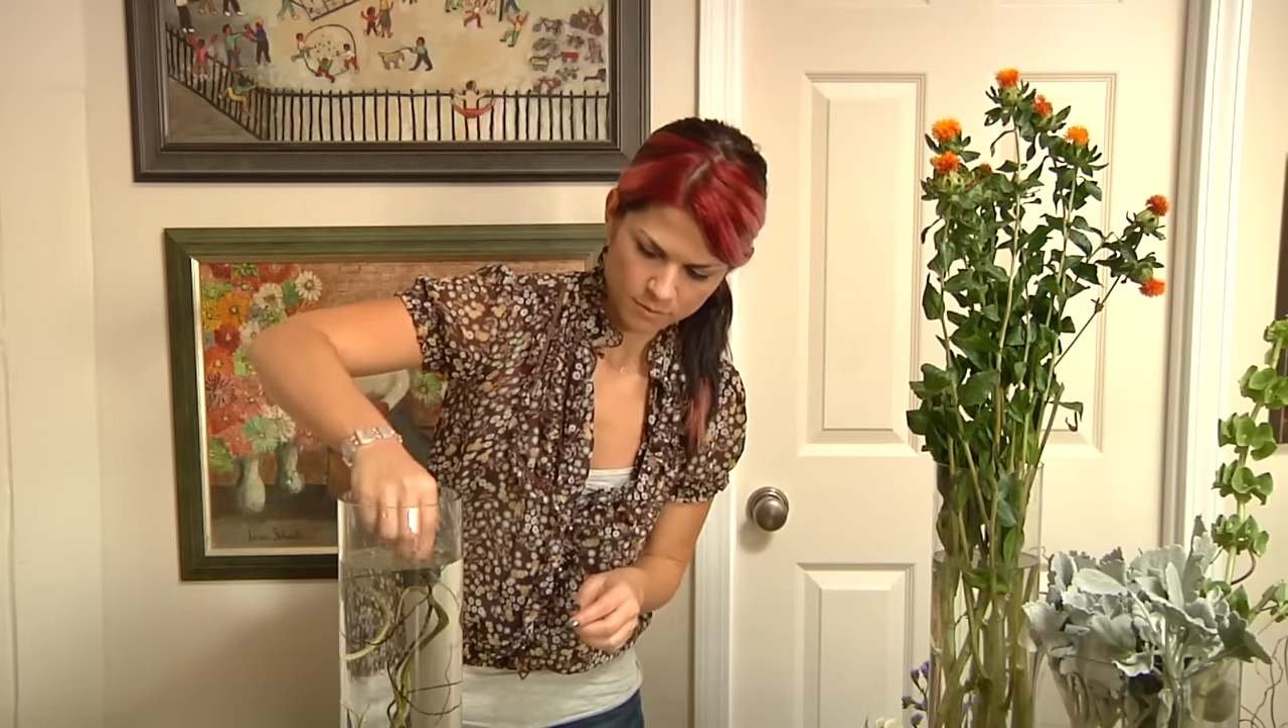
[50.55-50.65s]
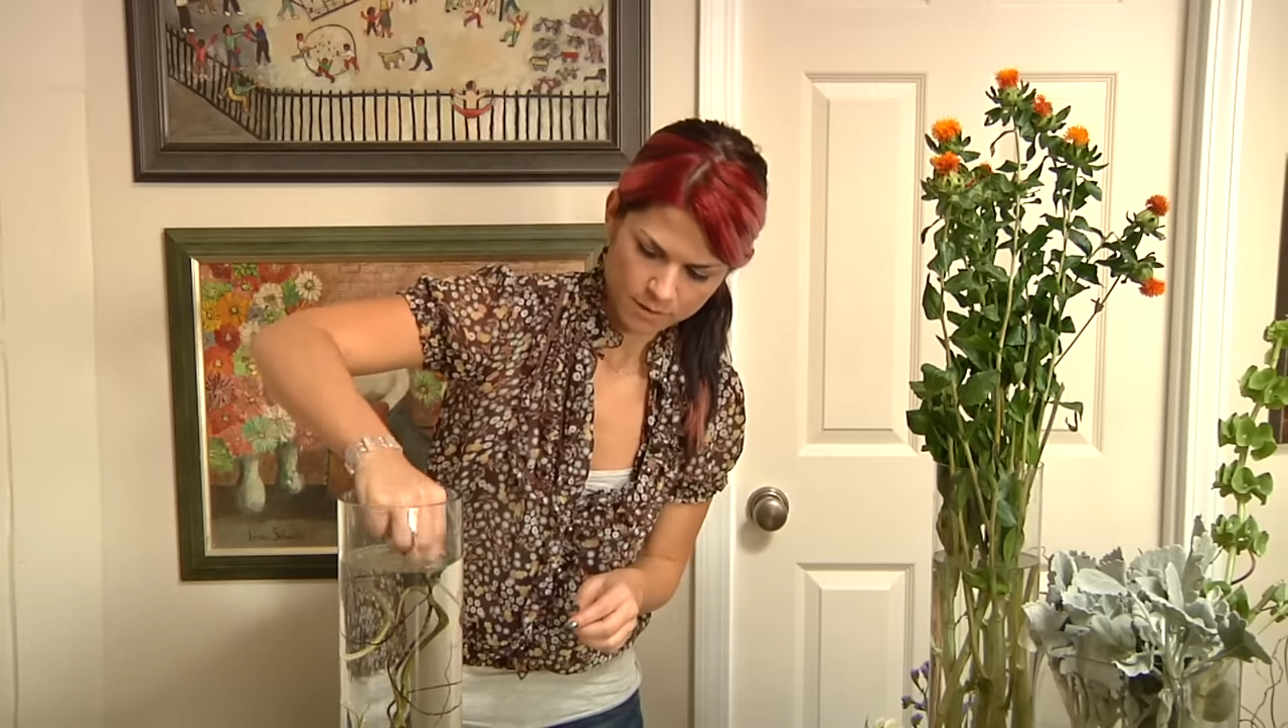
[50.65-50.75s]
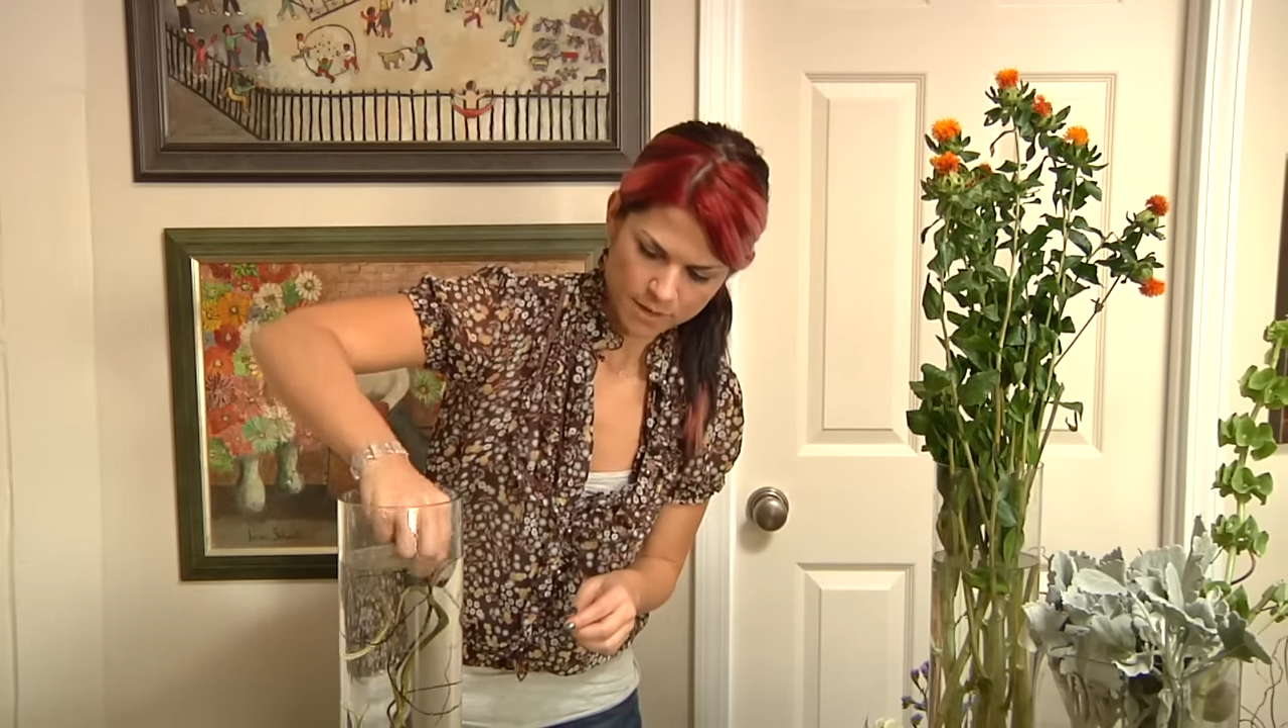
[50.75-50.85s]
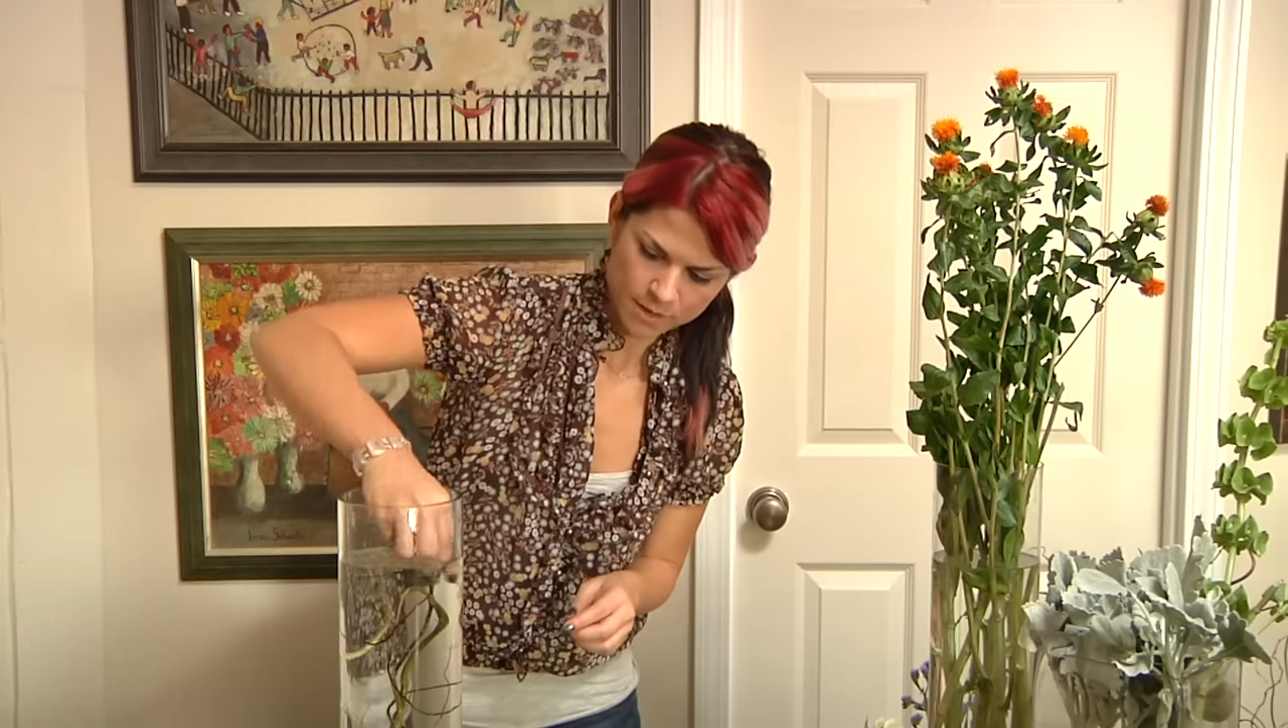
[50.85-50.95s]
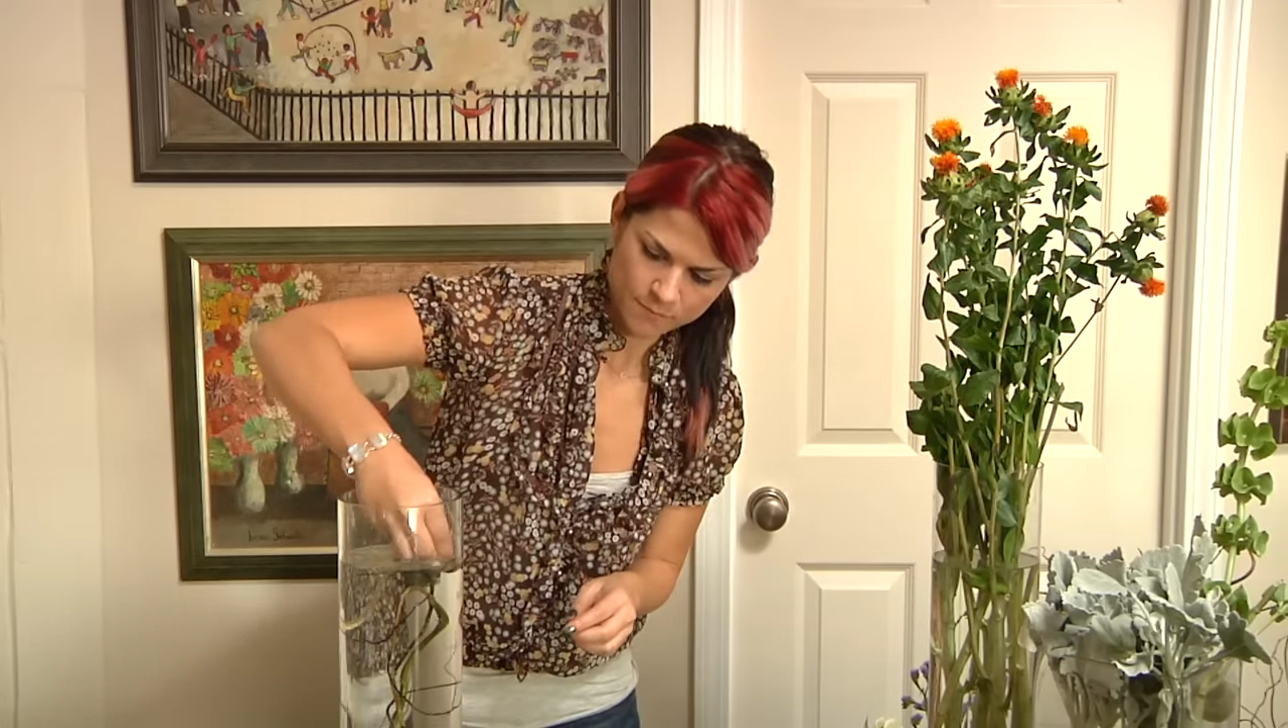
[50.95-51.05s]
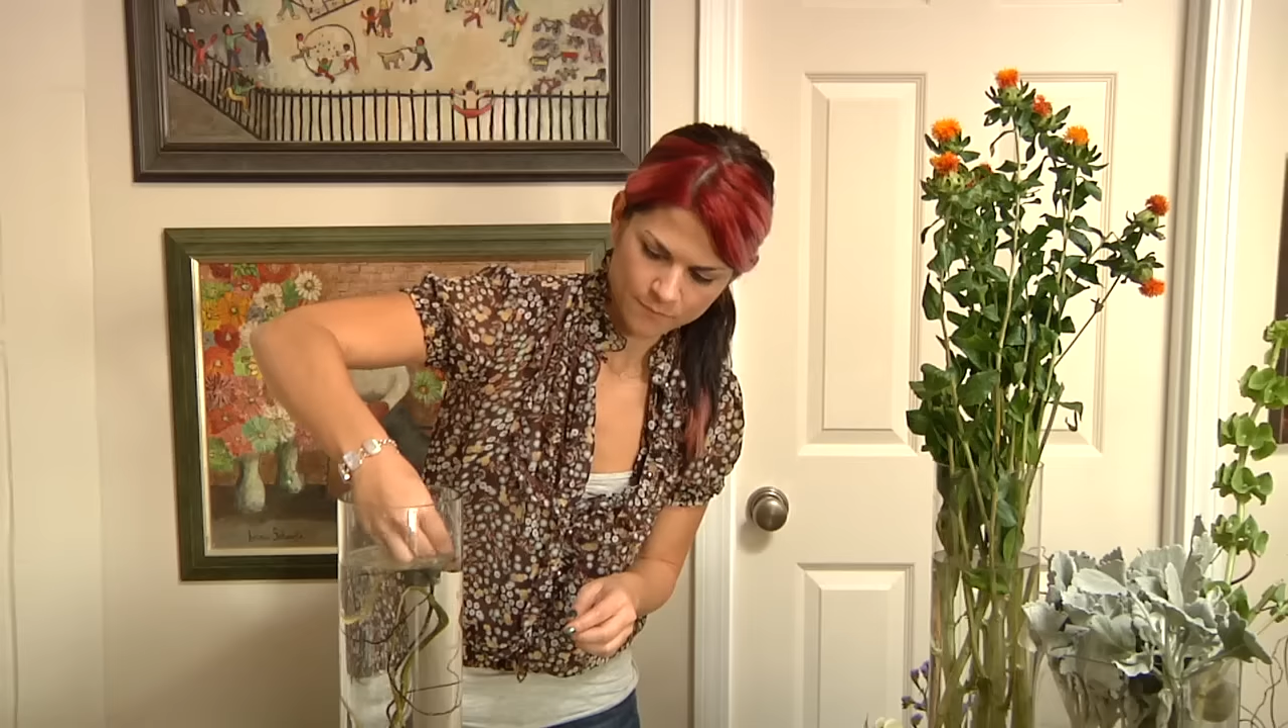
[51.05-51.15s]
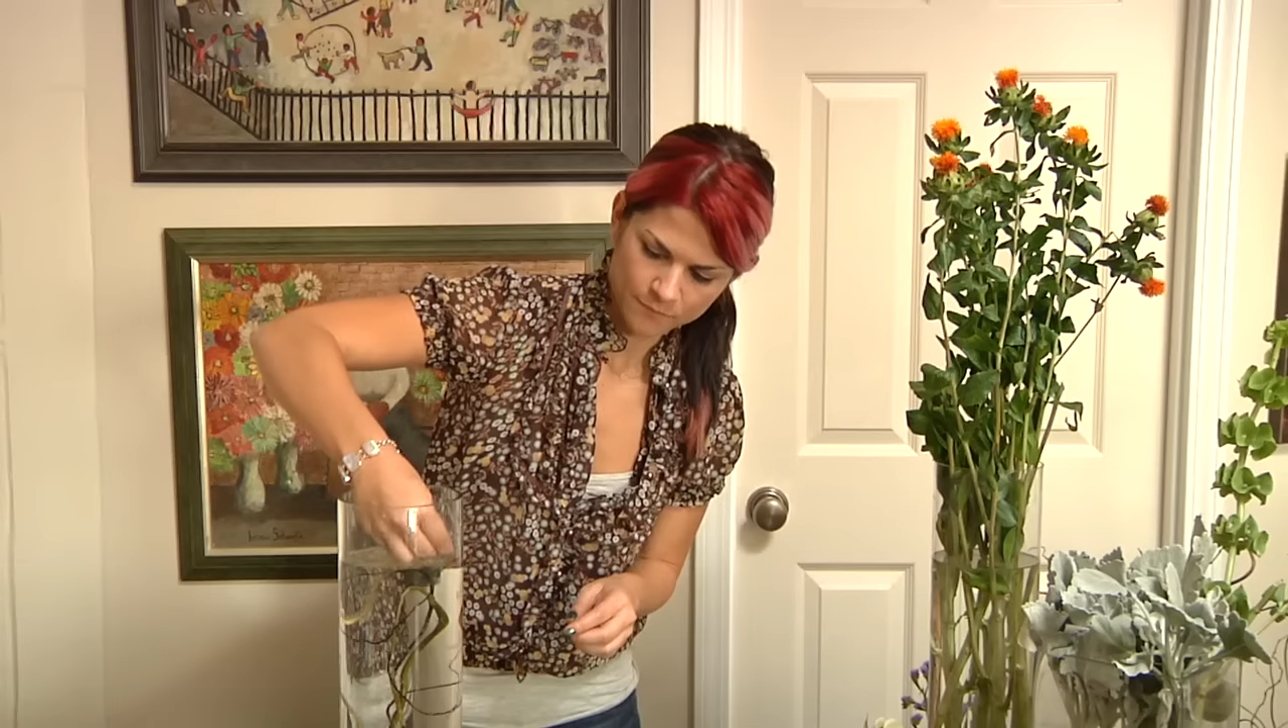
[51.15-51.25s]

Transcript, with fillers: Okay,